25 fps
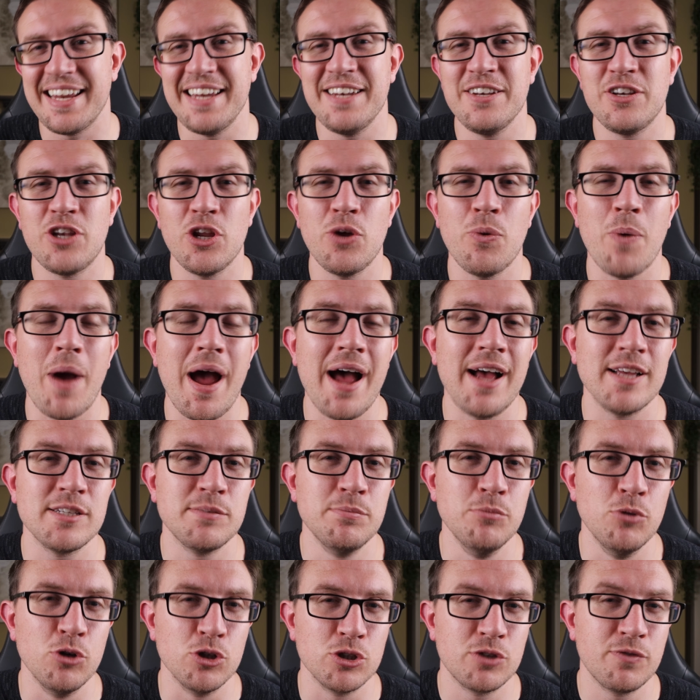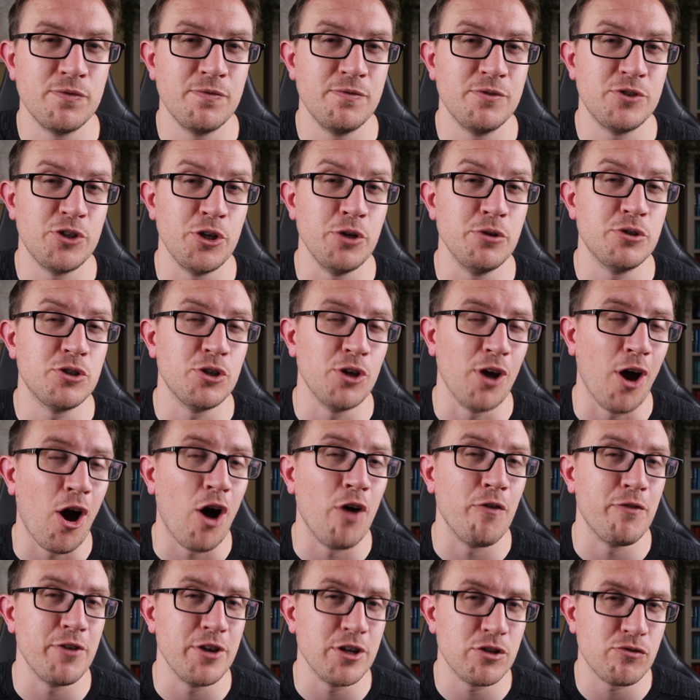didn't do as much due to
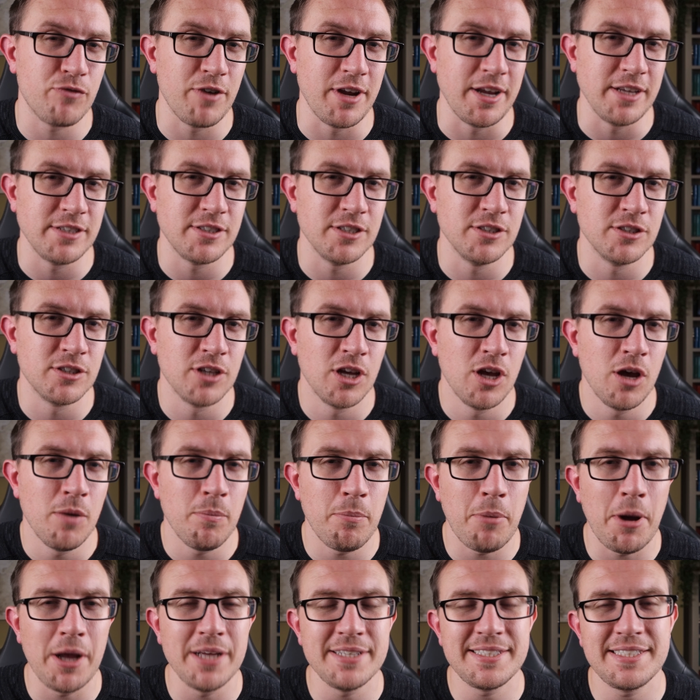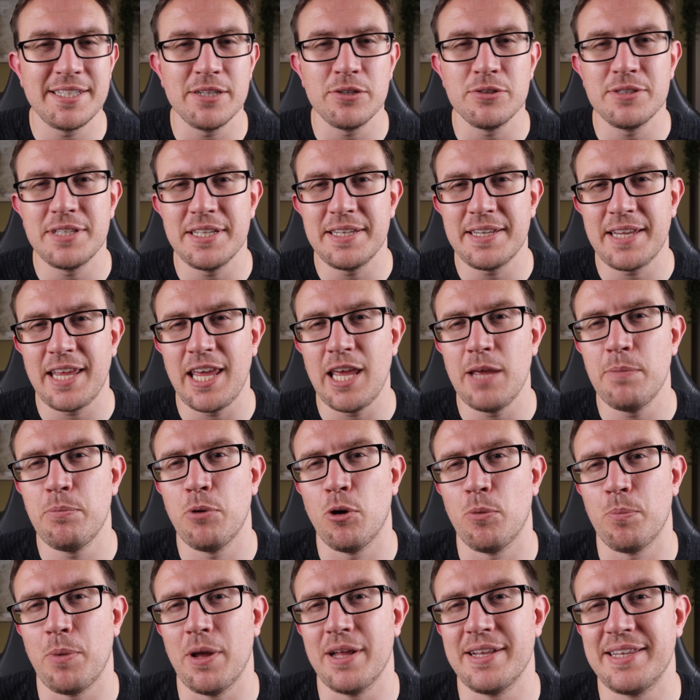obvious reasons, but I still did keep
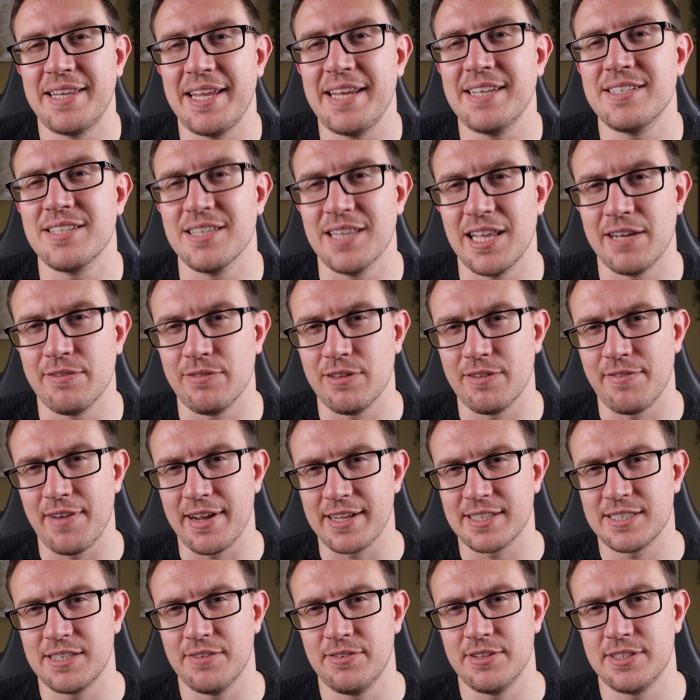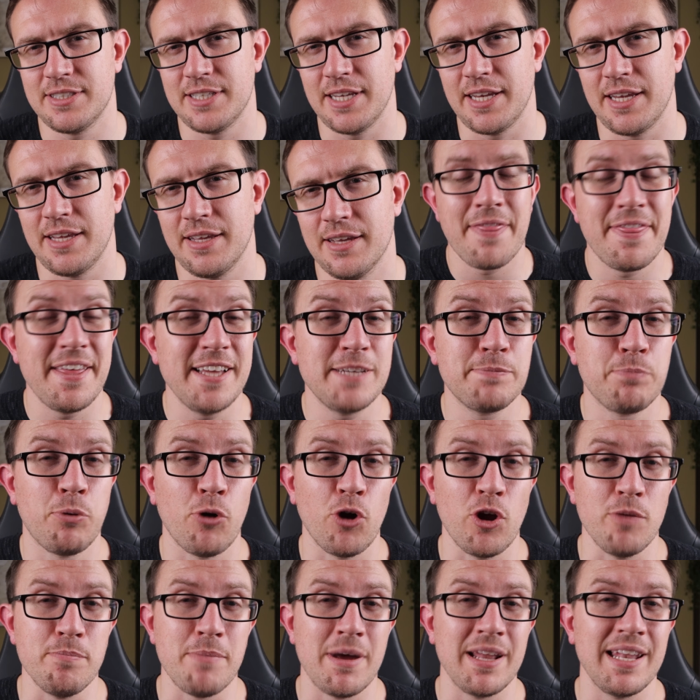up a decent level of activity. At this
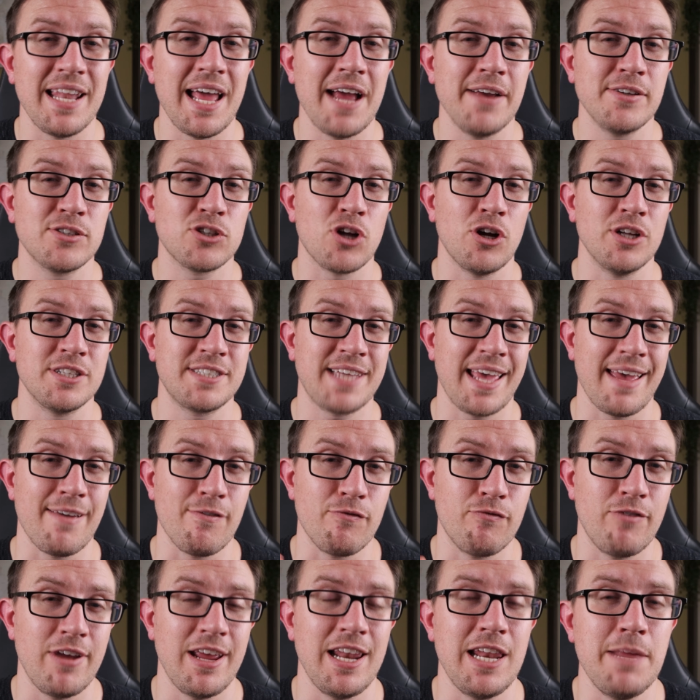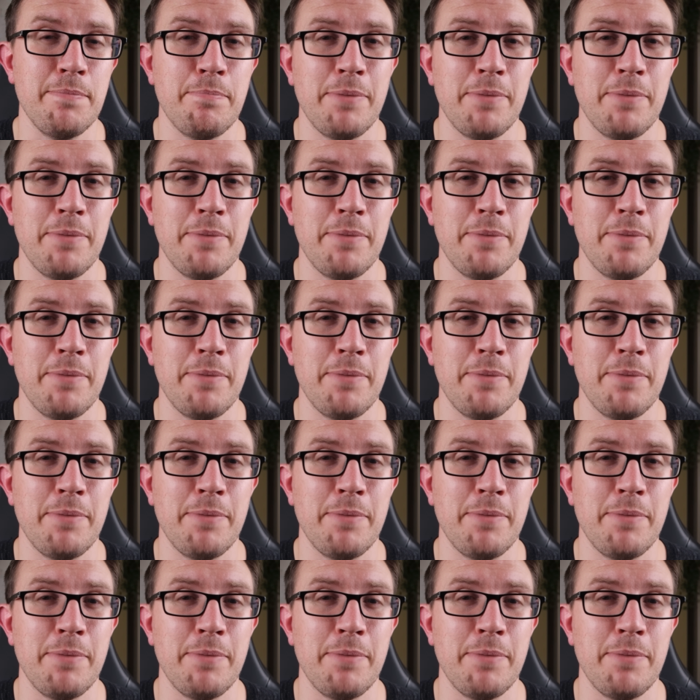point, my life started to get really